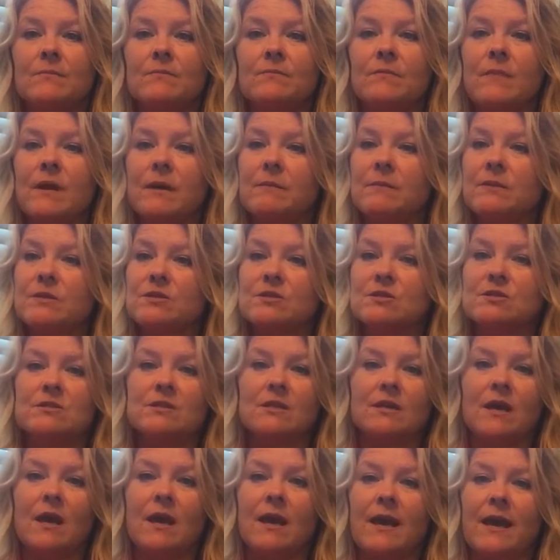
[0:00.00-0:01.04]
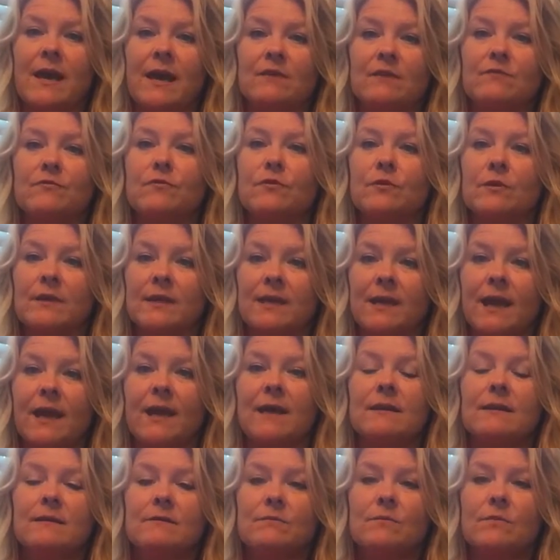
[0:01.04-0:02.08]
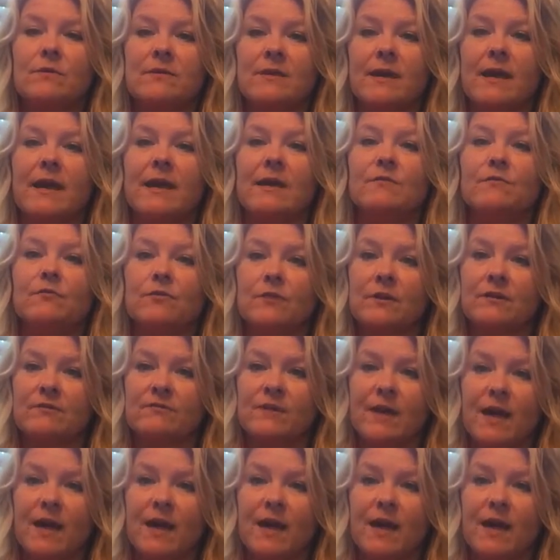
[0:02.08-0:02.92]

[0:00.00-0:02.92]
Maybe just a handful again with a handful of